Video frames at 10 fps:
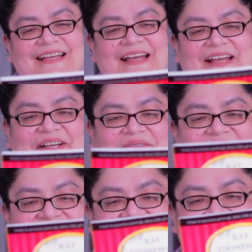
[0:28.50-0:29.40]

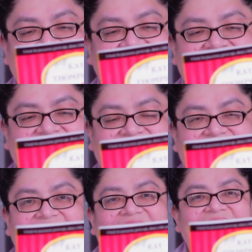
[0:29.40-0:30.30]
I
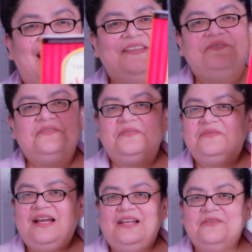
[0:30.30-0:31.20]
don't
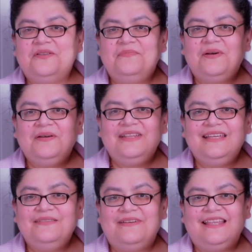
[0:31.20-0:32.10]
know a lot about
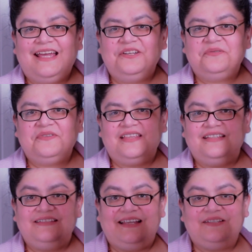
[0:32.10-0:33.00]
it, but I know that
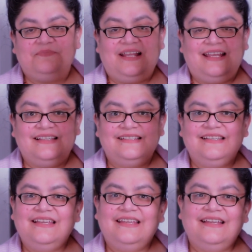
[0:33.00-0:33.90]
it takes place
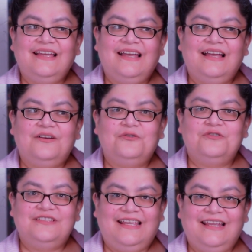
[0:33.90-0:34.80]
in a
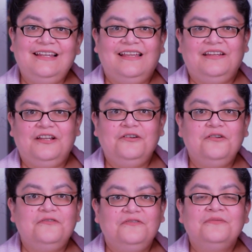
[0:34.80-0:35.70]
hotel, and I
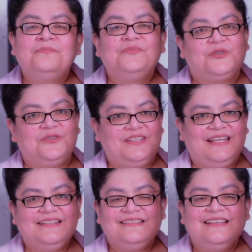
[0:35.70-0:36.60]
love
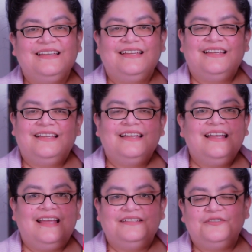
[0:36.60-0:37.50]
hotels
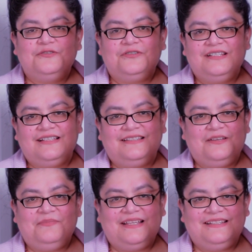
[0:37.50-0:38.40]
and the stories that
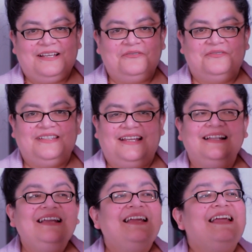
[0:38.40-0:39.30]
take place in a hotel,
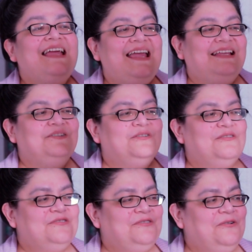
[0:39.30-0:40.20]
and
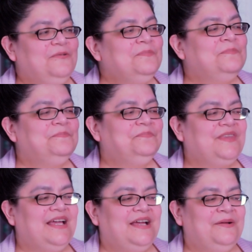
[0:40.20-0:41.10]
also
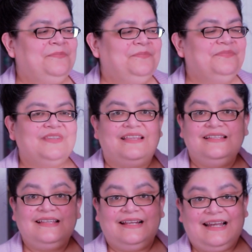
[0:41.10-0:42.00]
that
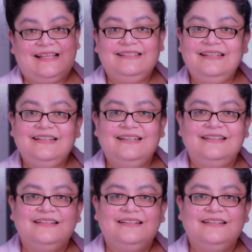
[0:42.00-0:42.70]
is a classic.